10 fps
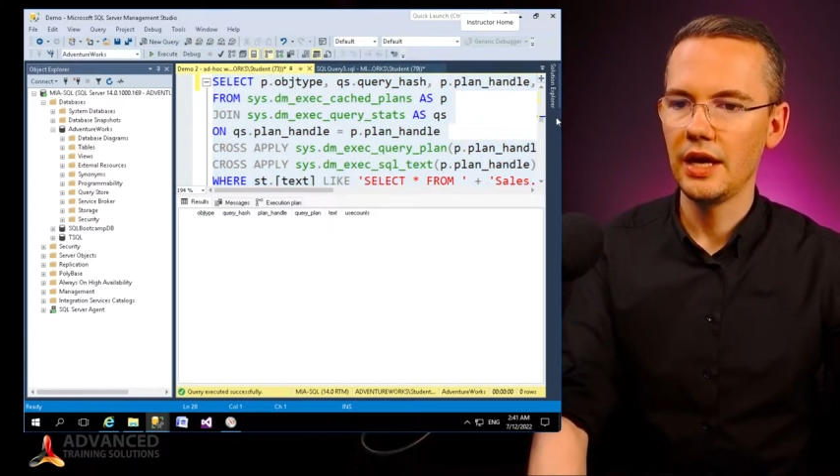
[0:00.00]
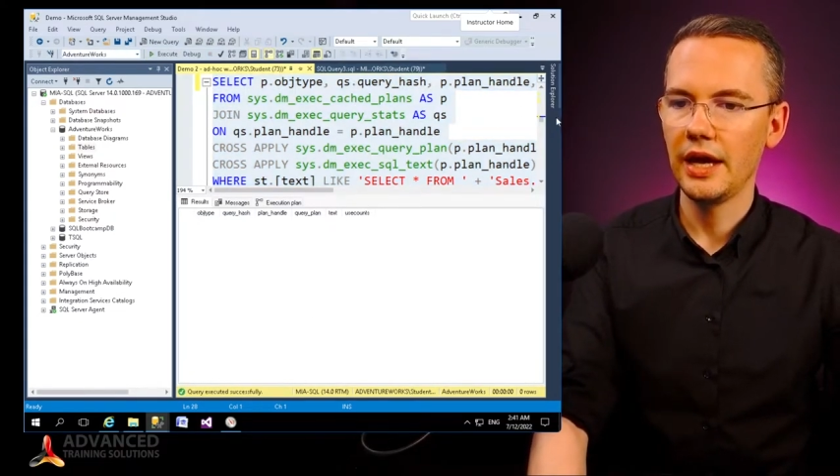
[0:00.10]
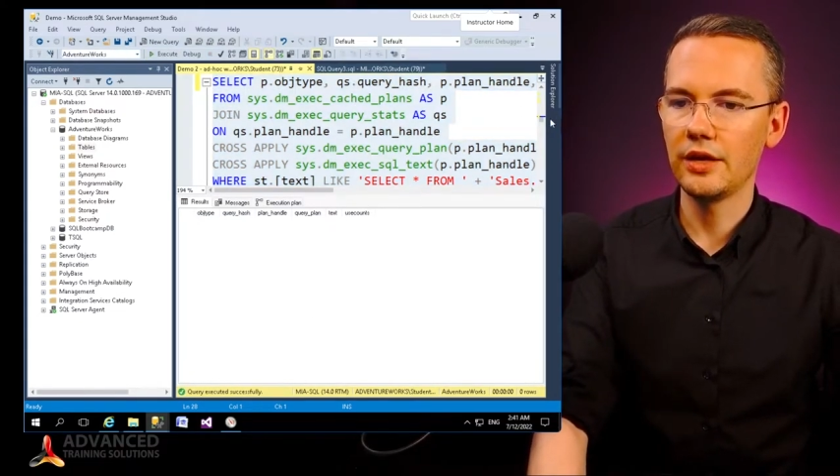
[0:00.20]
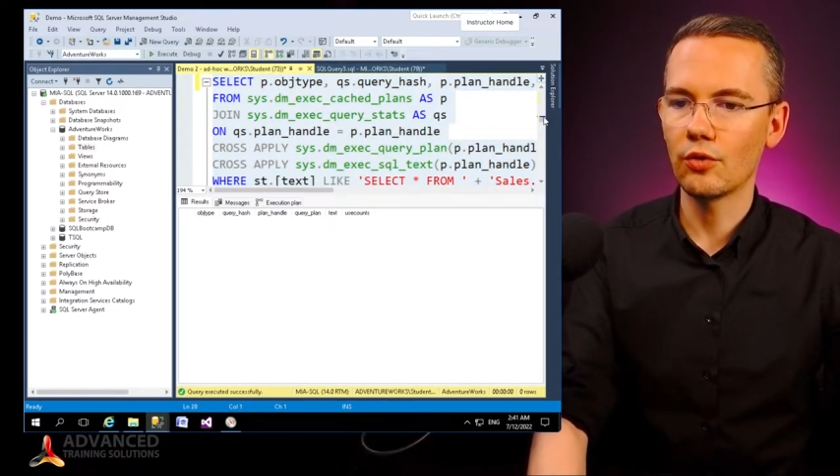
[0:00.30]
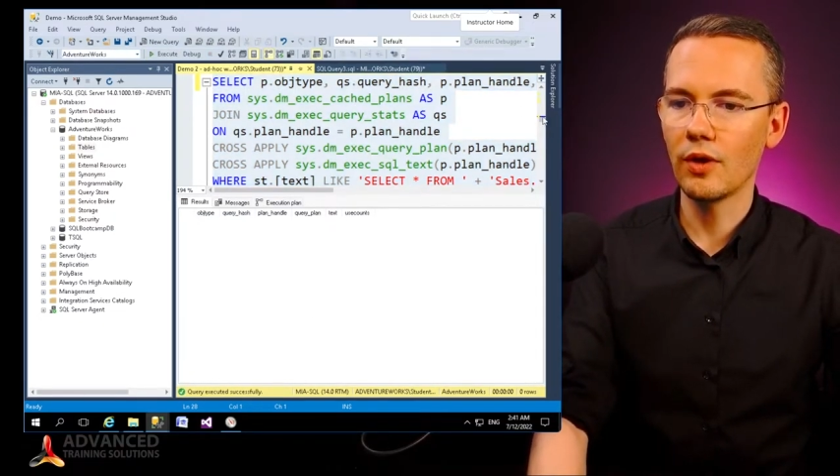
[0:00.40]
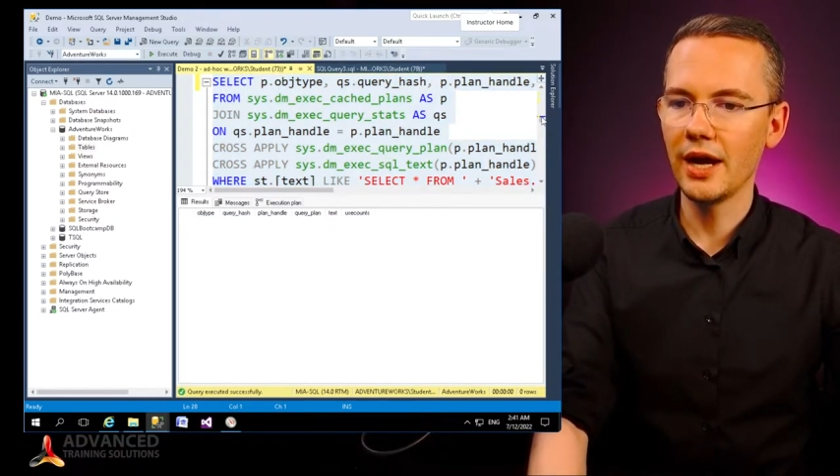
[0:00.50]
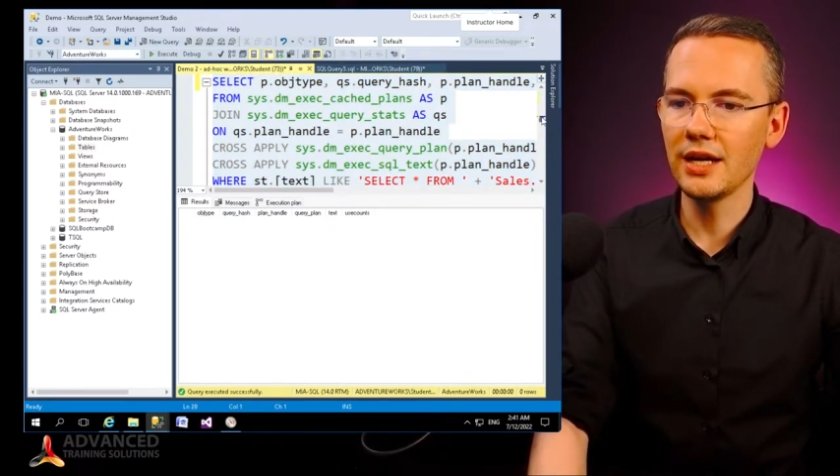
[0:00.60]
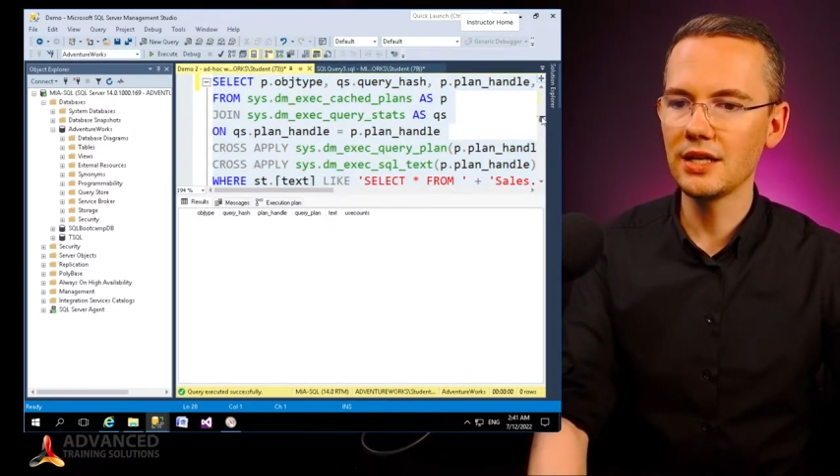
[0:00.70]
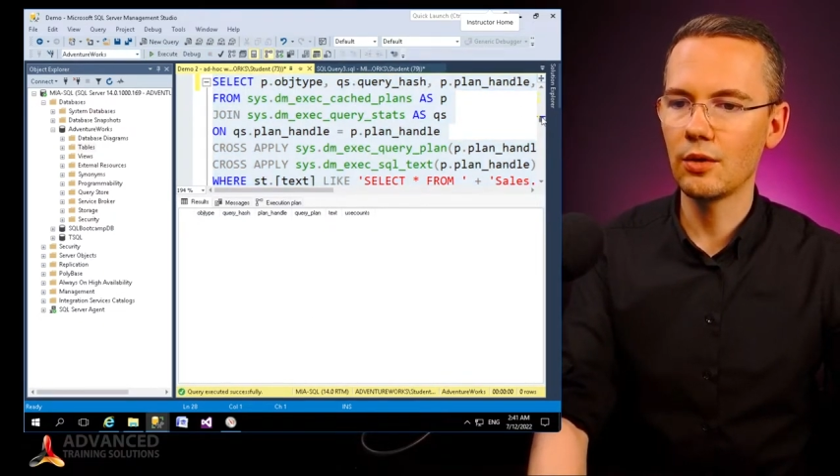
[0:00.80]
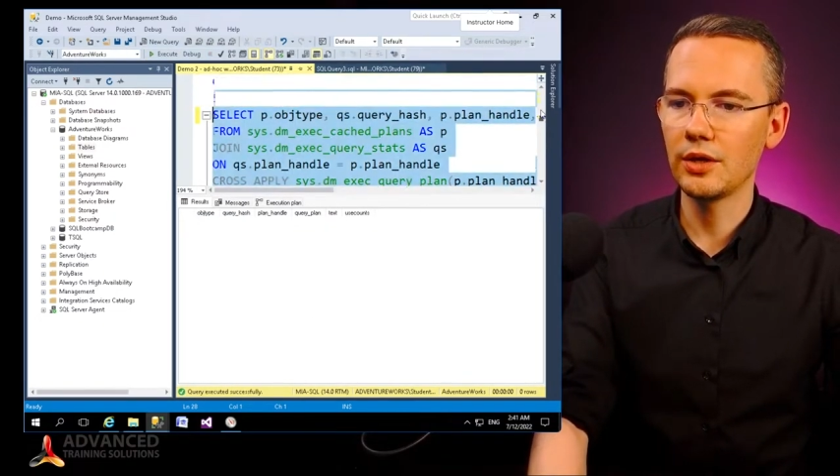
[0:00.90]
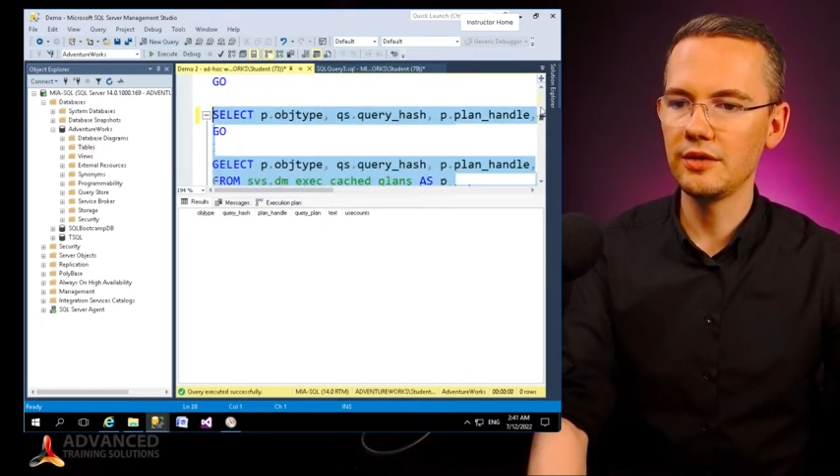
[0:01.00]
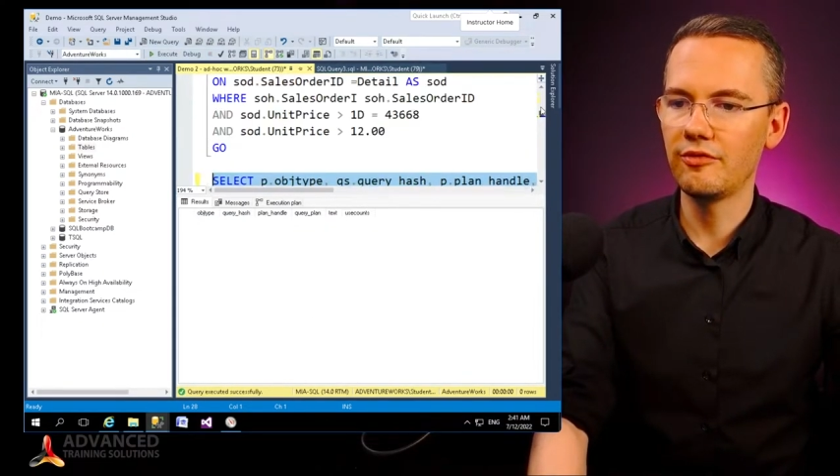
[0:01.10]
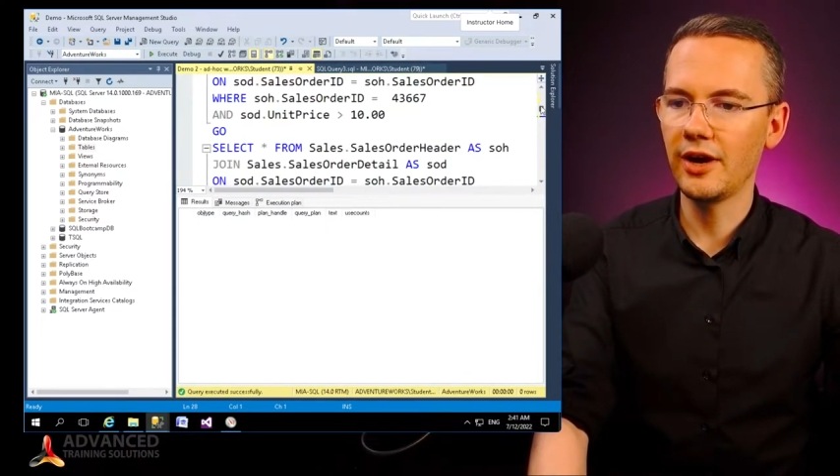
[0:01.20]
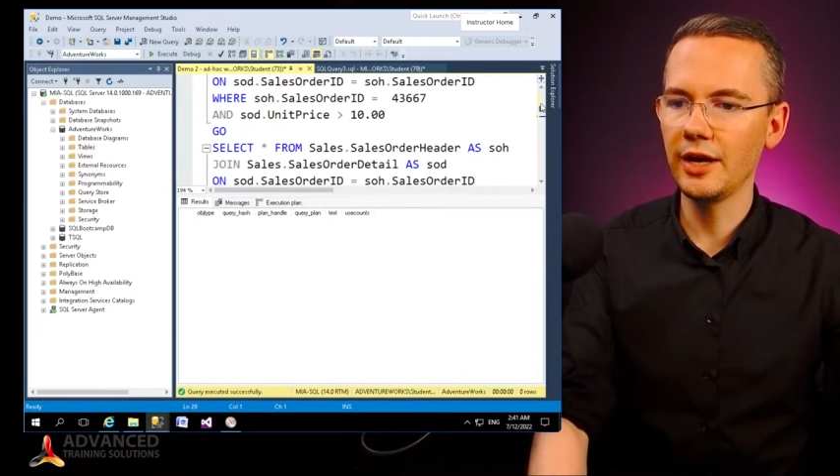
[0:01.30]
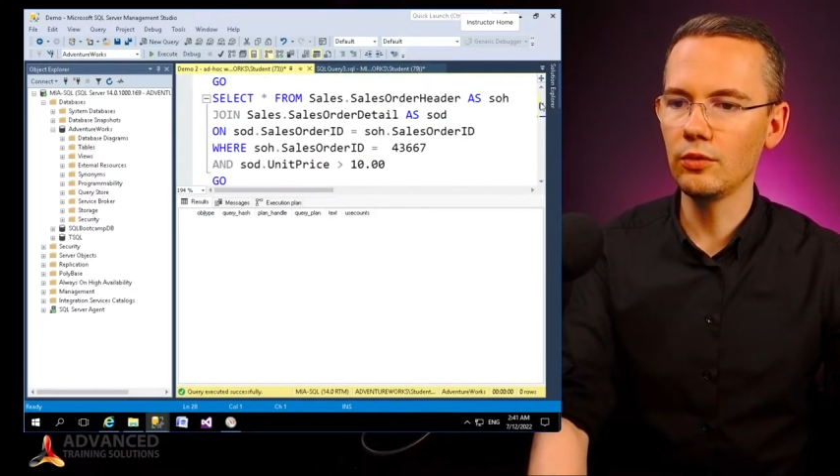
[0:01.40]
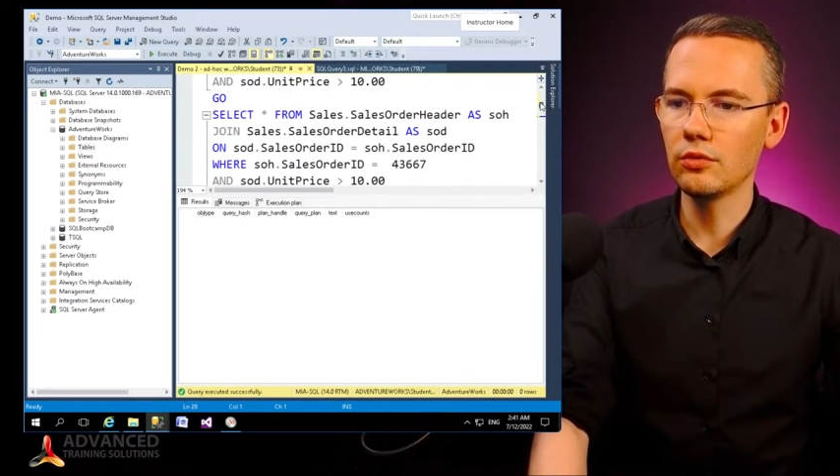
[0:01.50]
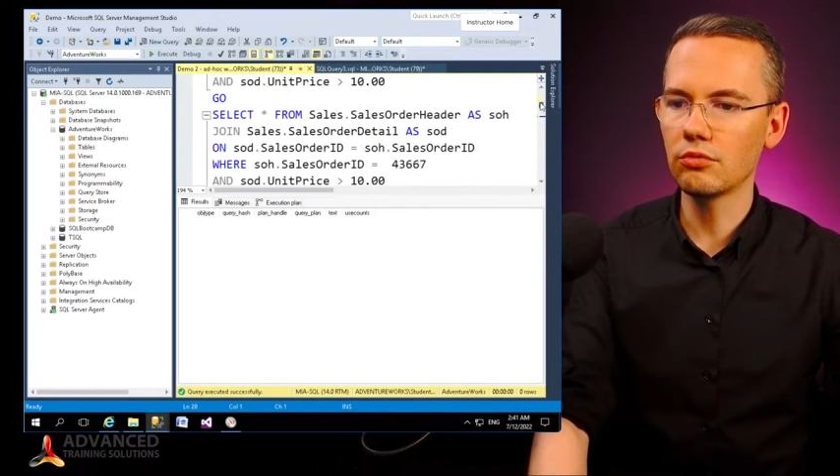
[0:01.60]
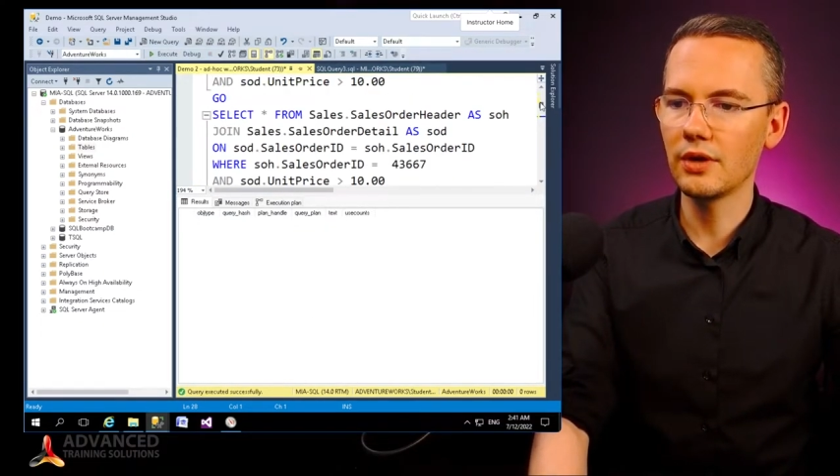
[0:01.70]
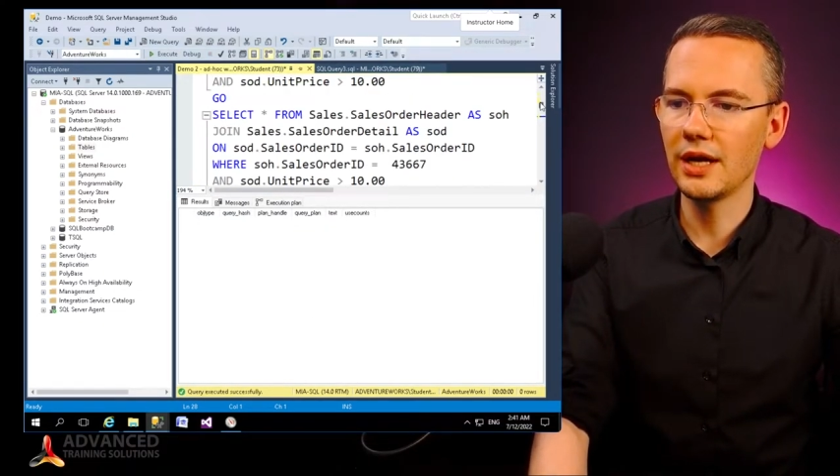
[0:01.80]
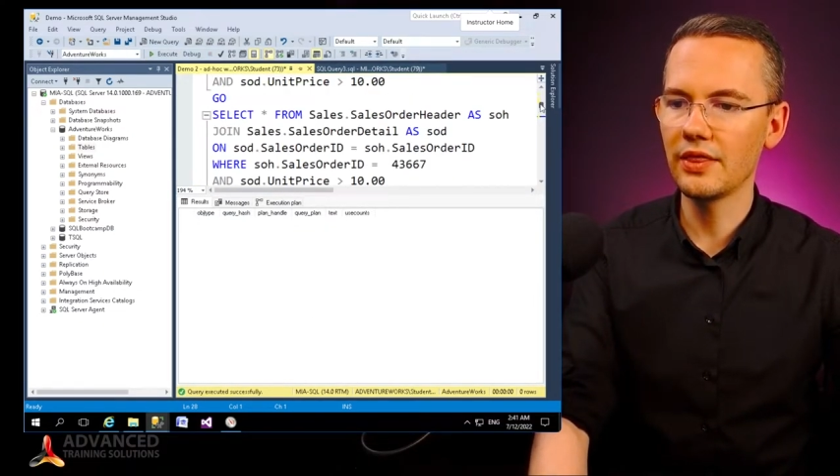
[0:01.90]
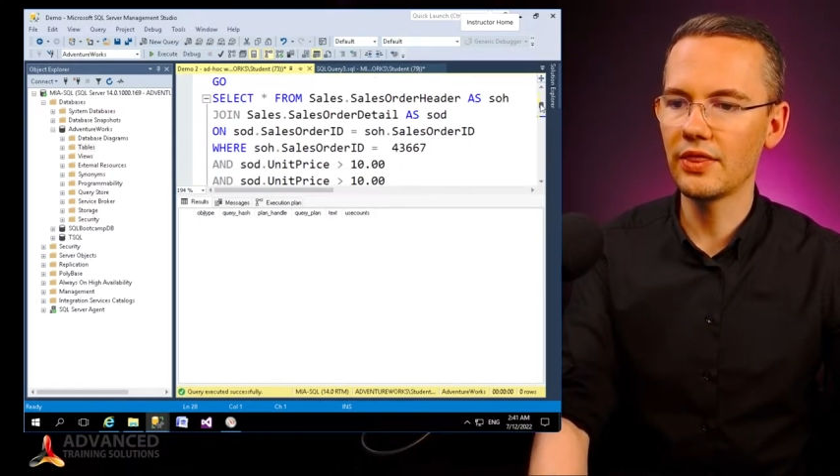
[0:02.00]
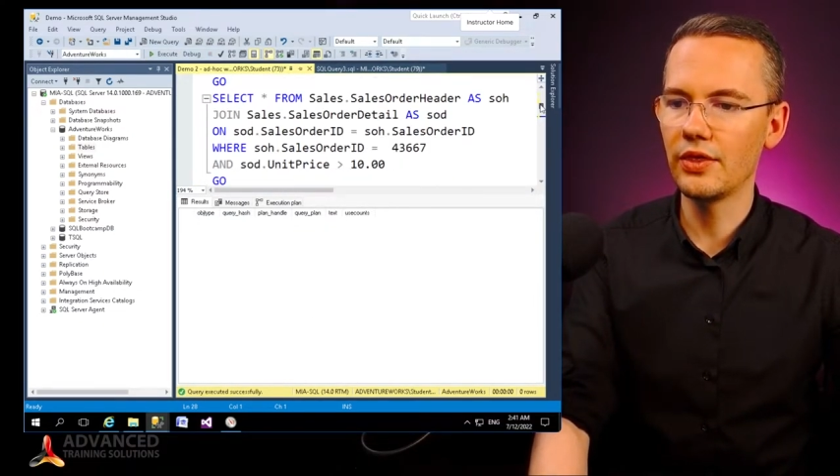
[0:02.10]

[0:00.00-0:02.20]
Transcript: And right now, if I will run